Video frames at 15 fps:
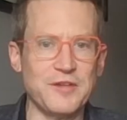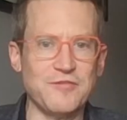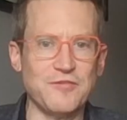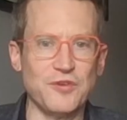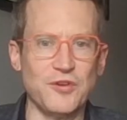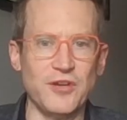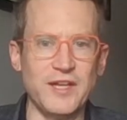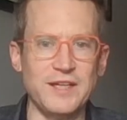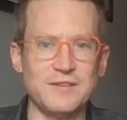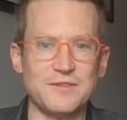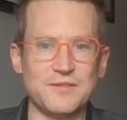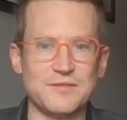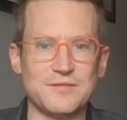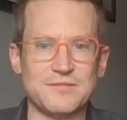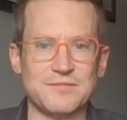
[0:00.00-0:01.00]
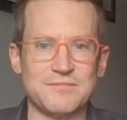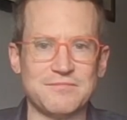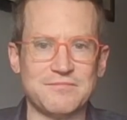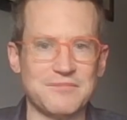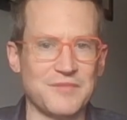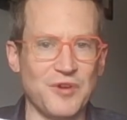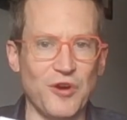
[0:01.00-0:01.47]
for great
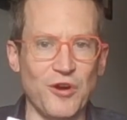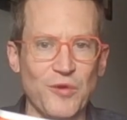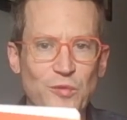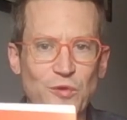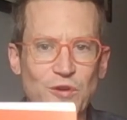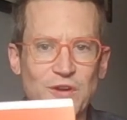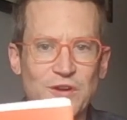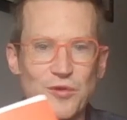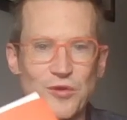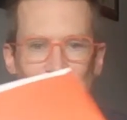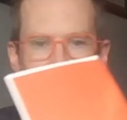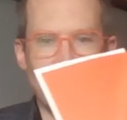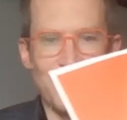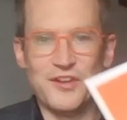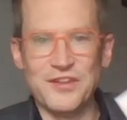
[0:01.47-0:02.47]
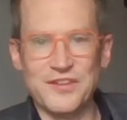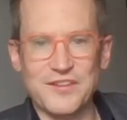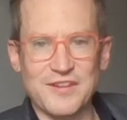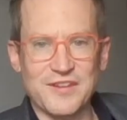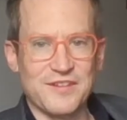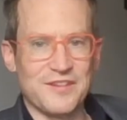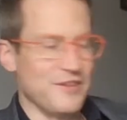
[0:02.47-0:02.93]
artwork or
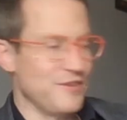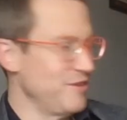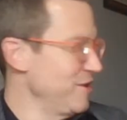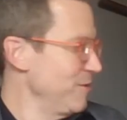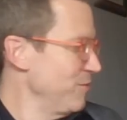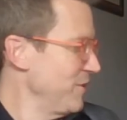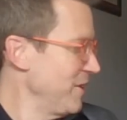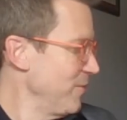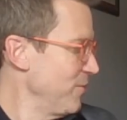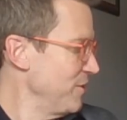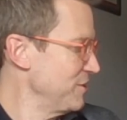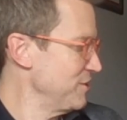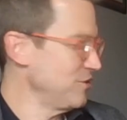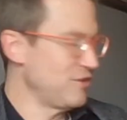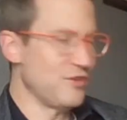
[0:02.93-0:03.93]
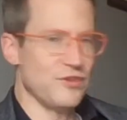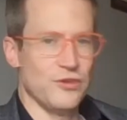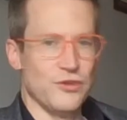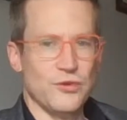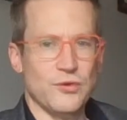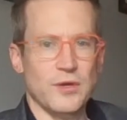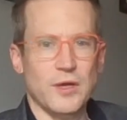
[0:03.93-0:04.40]
artistic skill here, but I want you
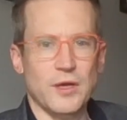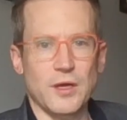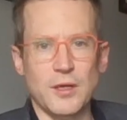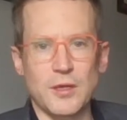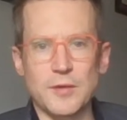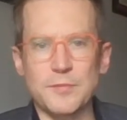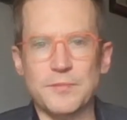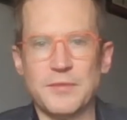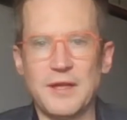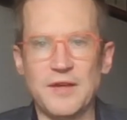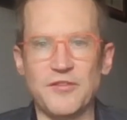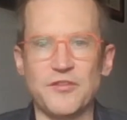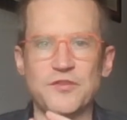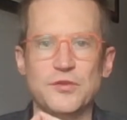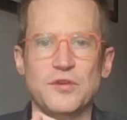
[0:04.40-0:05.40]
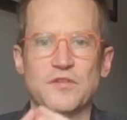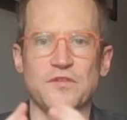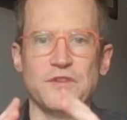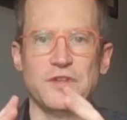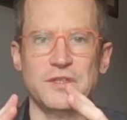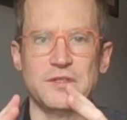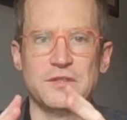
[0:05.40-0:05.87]
to have a few
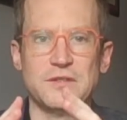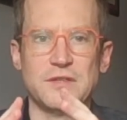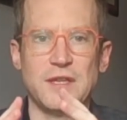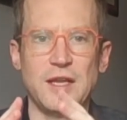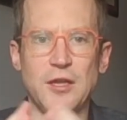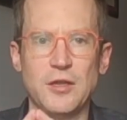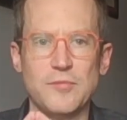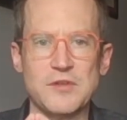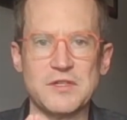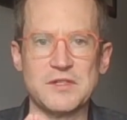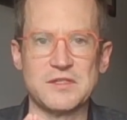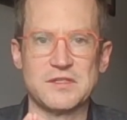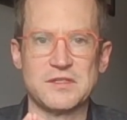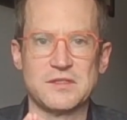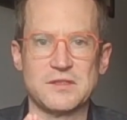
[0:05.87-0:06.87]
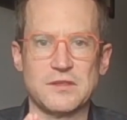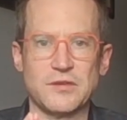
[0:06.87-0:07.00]
different elements.